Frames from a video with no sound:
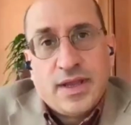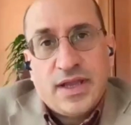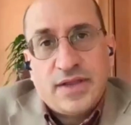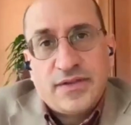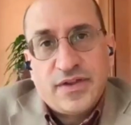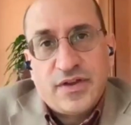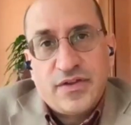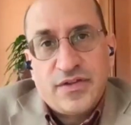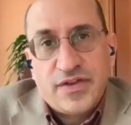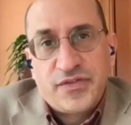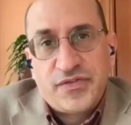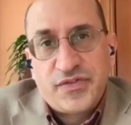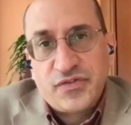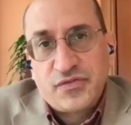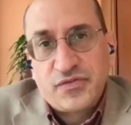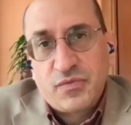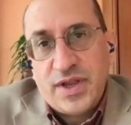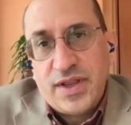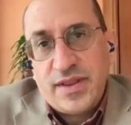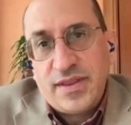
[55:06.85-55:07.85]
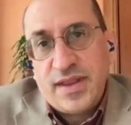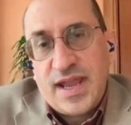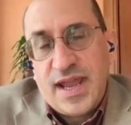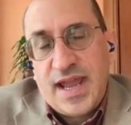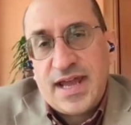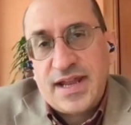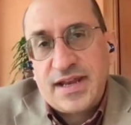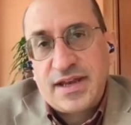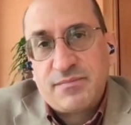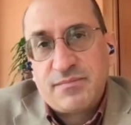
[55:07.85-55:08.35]
And so this is when they
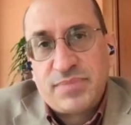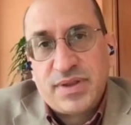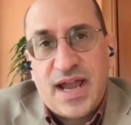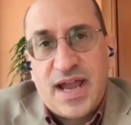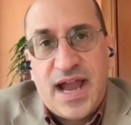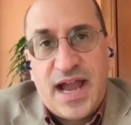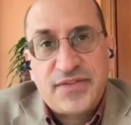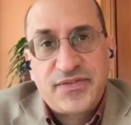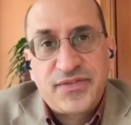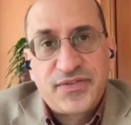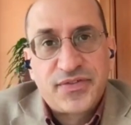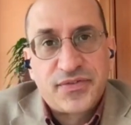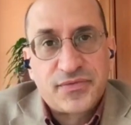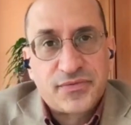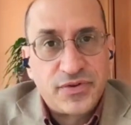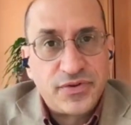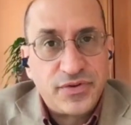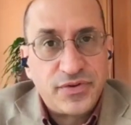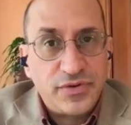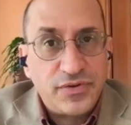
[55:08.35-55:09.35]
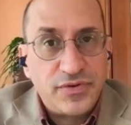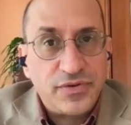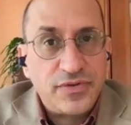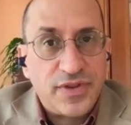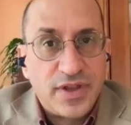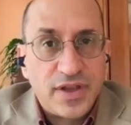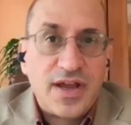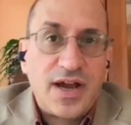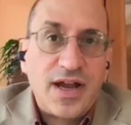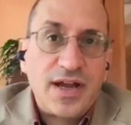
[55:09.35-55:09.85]
had to blast
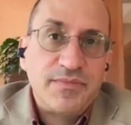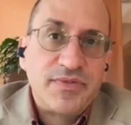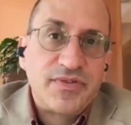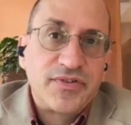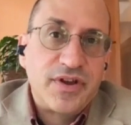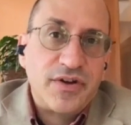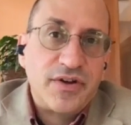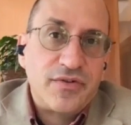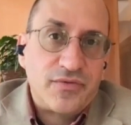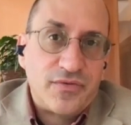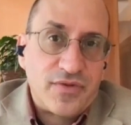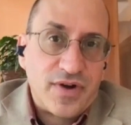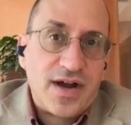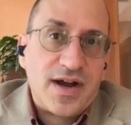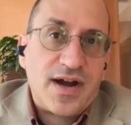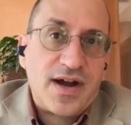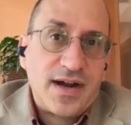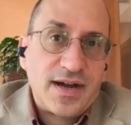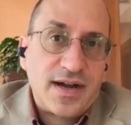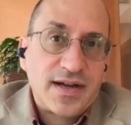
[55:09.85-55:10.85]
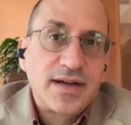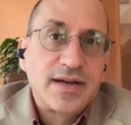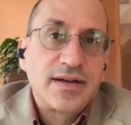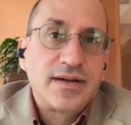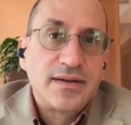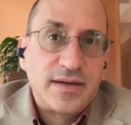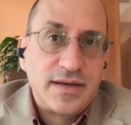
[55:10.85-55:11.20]
through the limestone rock